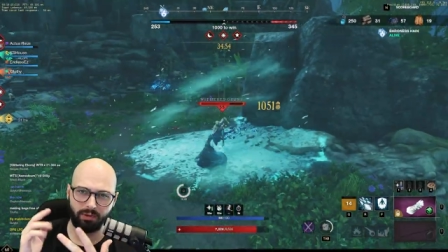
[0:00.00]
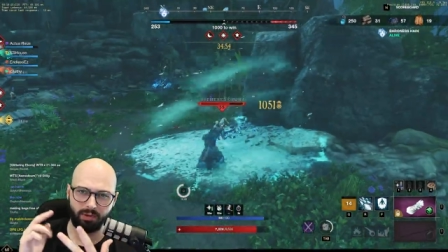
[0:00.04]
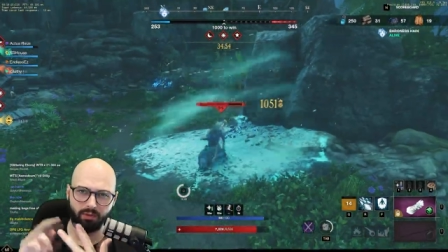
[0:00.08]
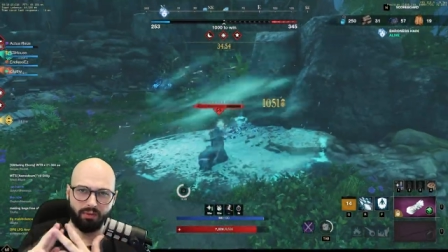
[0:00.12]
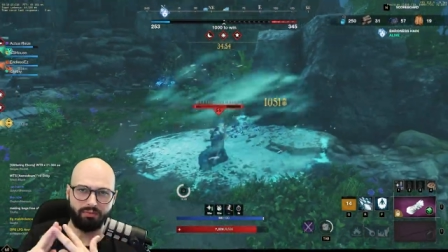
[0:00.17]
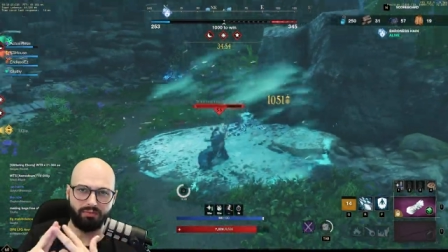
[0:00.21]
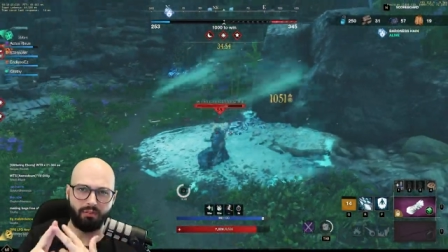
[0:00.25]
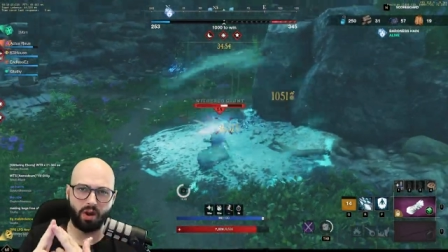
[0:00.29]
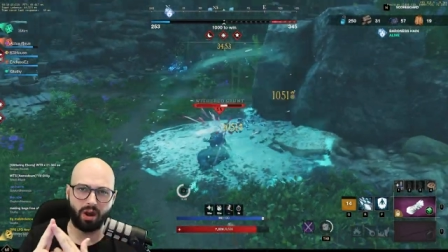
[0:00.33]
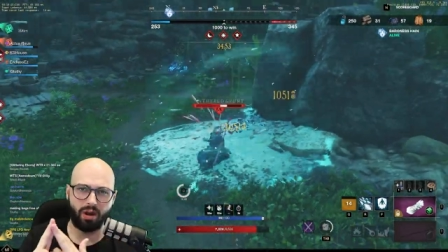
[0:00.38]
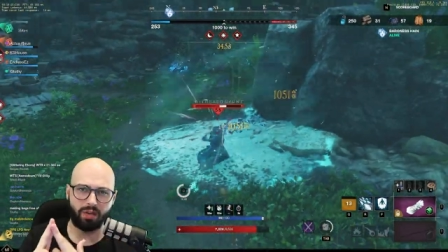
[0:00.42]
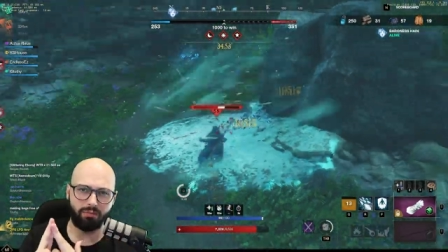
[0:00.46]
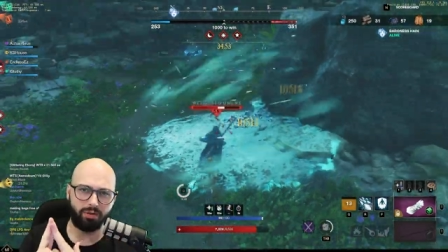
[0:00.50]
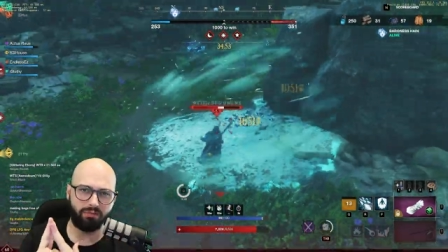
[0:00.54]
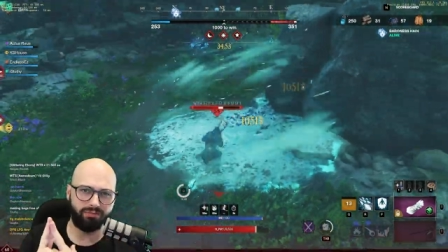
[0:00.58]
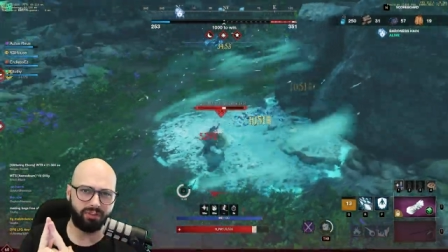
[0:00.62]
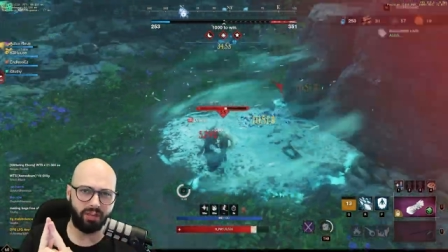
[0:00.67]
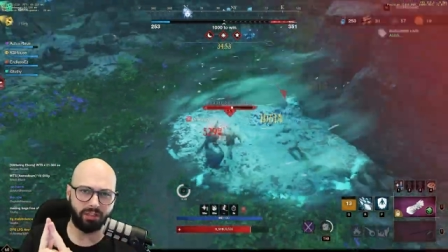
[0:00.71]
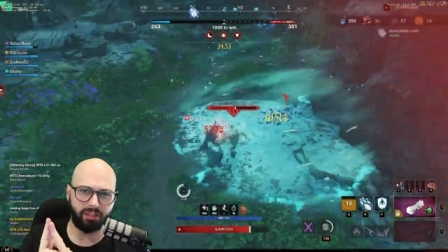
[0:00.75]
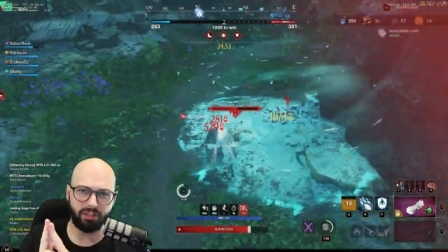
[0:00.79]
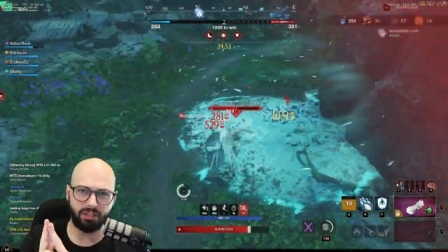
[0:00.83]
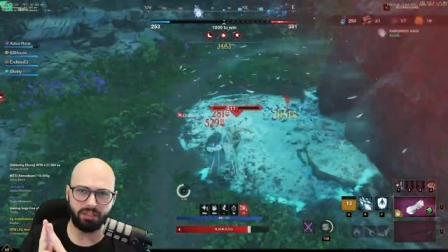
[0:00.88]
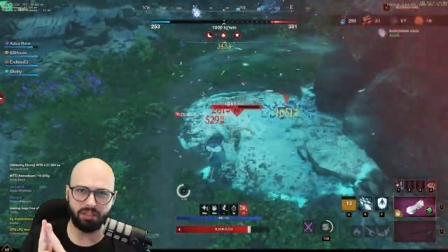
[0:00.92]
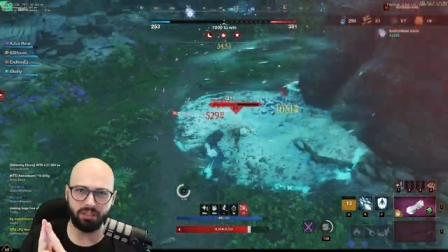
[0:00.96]
your refining
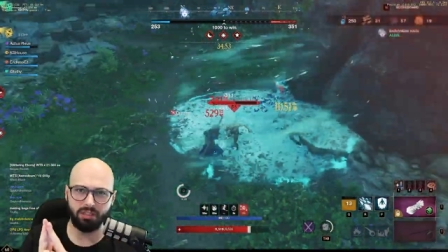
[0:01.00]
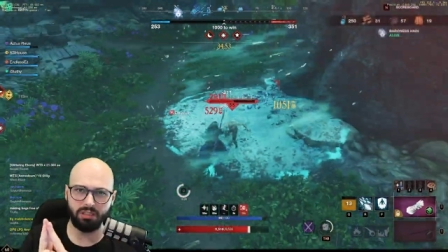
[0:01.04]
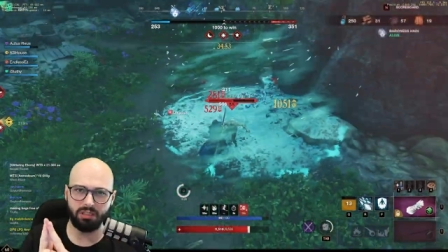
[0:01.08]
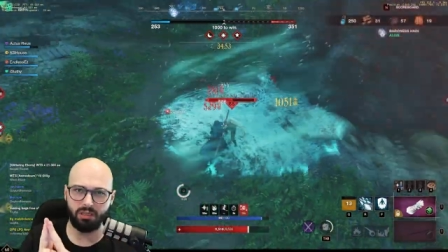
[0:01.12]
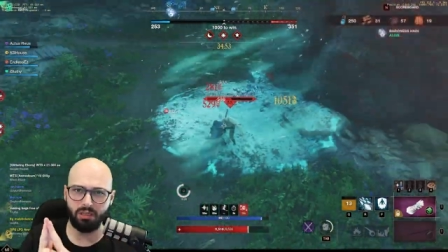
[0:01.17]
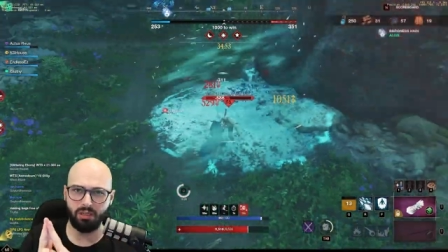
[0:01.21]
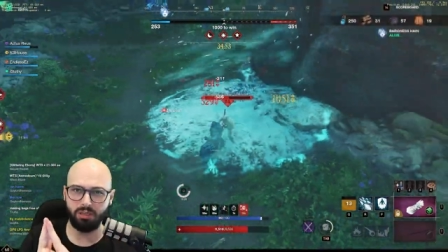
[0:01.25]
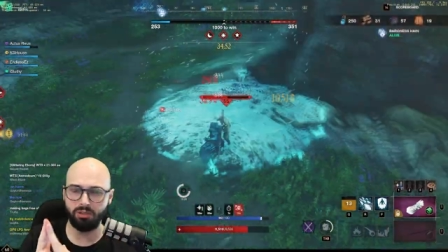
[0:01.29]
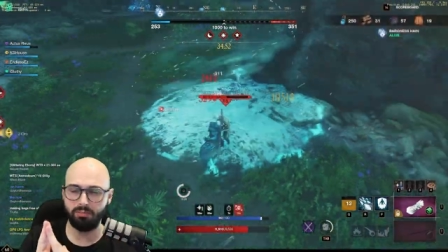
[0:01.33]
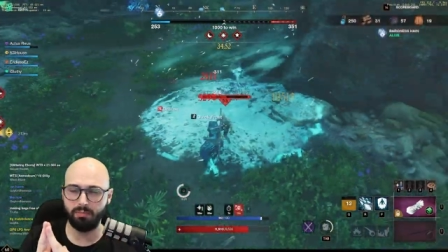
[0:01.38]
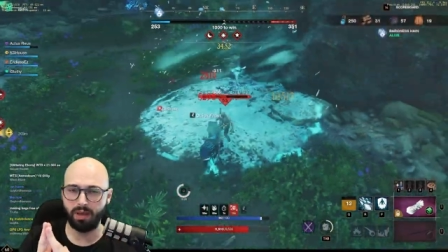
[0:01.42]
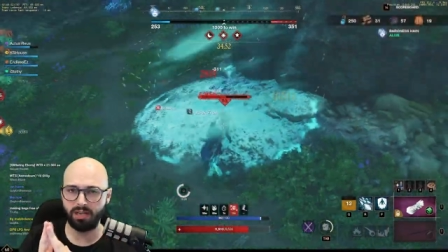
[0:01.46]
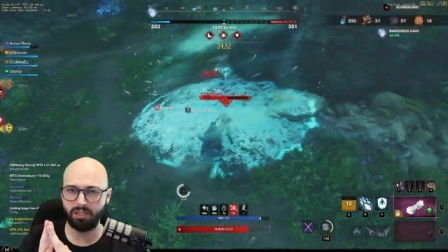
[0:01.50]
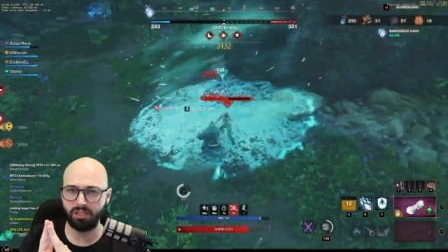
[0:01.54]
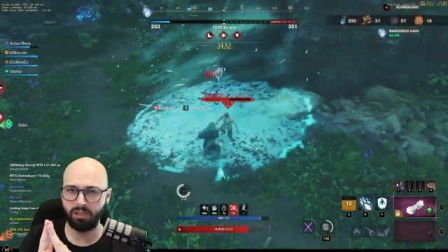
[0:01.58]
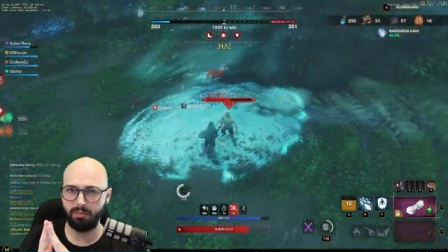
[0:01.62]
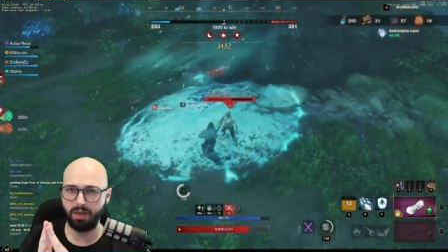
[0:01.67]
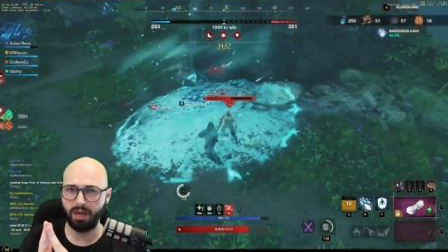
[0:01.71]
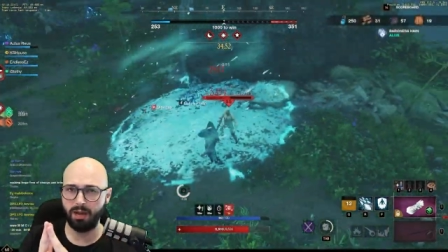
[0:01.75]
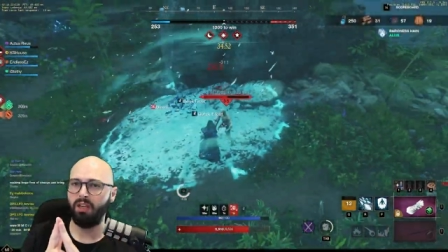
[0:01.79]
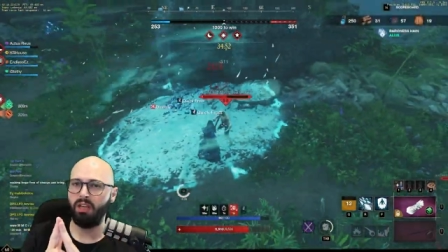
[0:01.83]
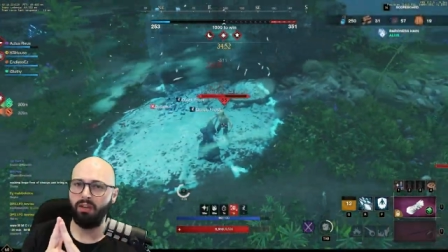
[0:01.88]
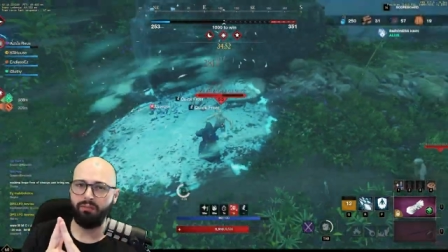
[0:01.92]
professions to smash them up.